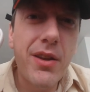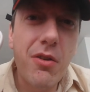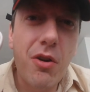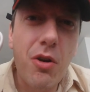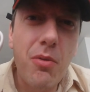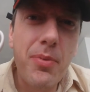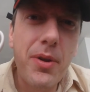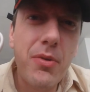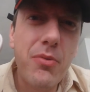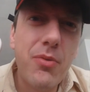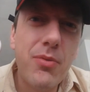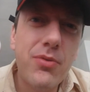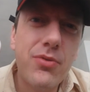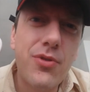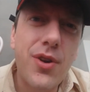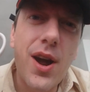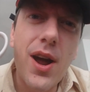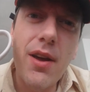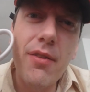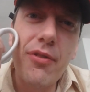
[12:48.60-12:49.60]
all be
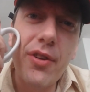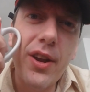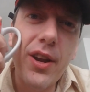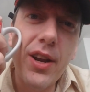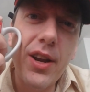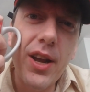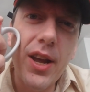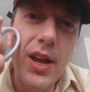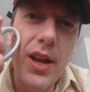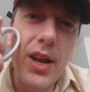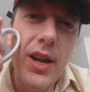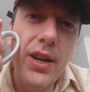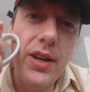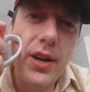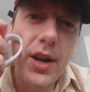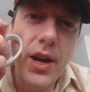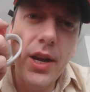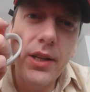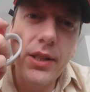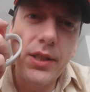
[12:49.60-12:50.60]
driving a
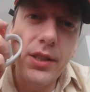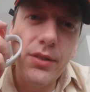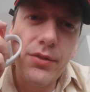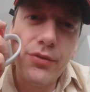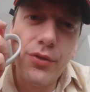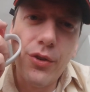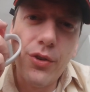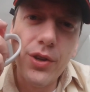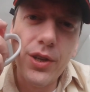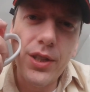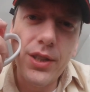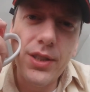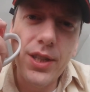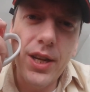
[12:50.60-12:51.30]
1940s,